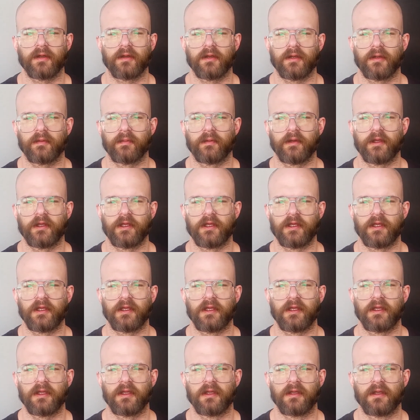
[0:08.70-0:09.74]
I'm going to
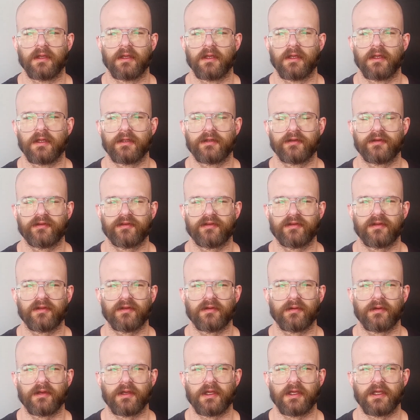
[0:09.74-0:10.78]
be just
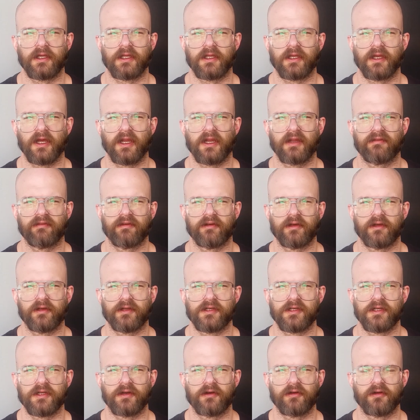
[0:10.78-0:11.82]
doing kind of a
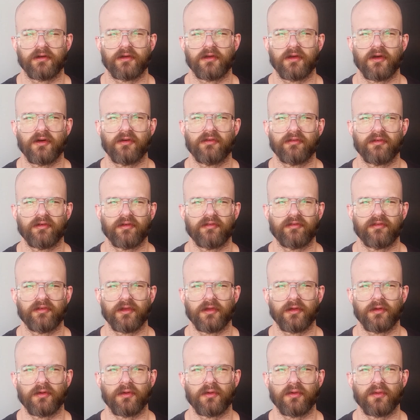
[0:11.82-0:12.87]
general
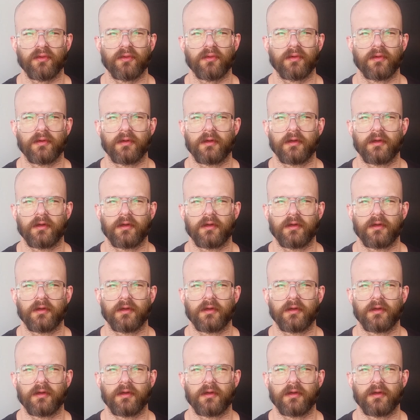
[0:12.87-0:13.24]
overview,